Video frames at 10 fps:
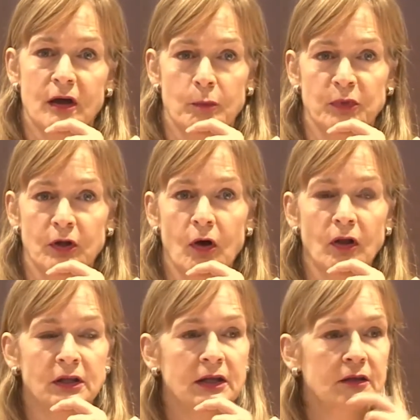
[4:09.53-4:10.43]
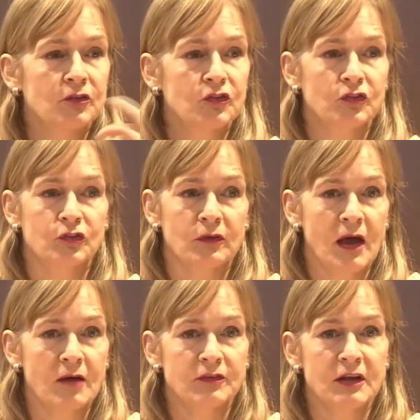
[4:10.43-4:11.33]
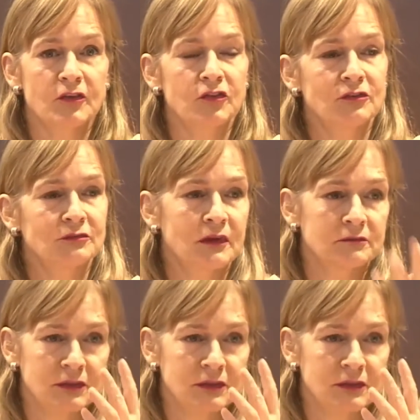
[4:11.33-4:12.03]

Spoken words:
a couple of colleagues, half a dozen?